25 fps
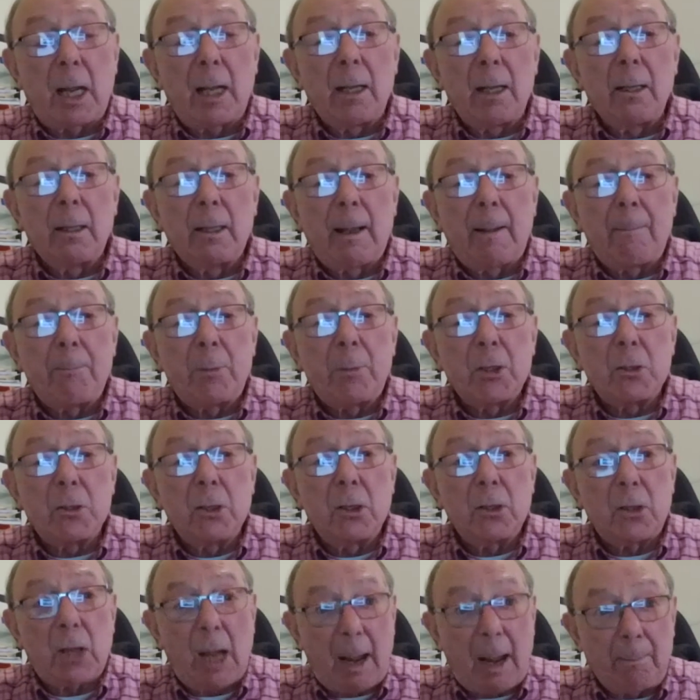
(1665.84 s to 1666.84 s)
sell their
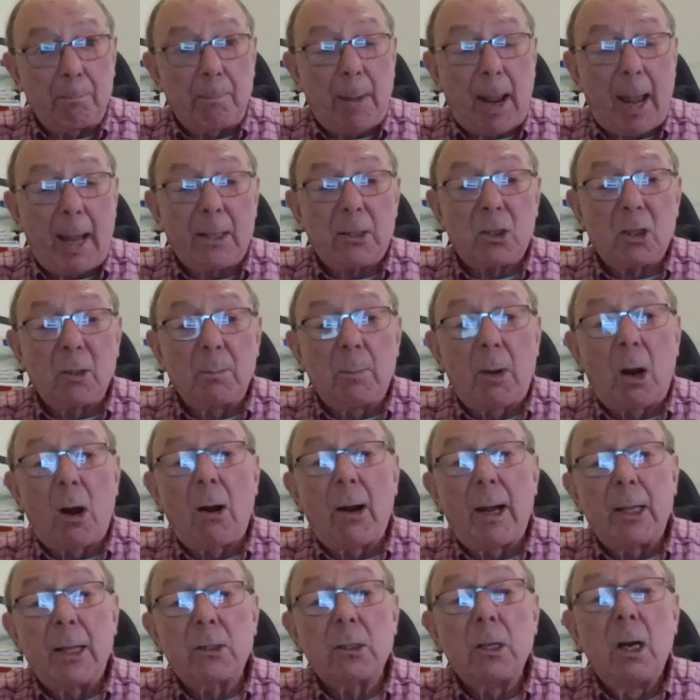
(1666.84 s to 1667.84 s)
business and
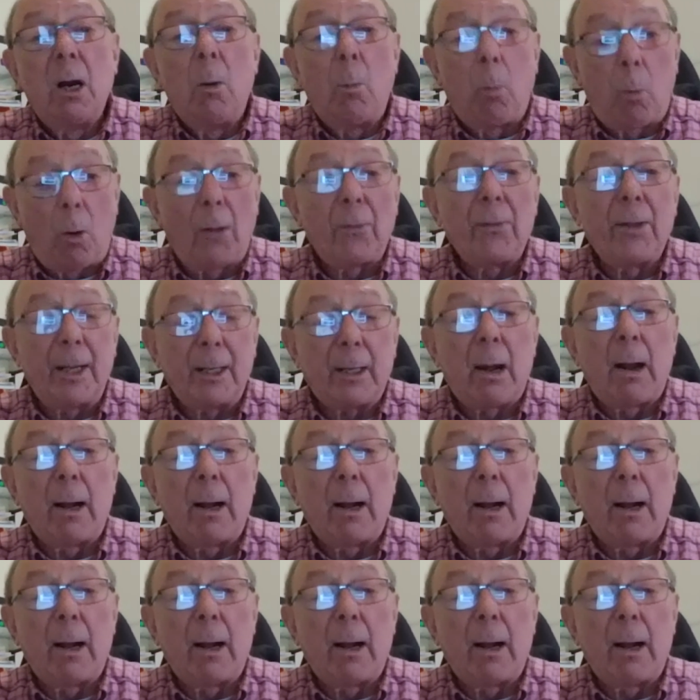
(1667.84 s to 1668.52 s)
maximize what they're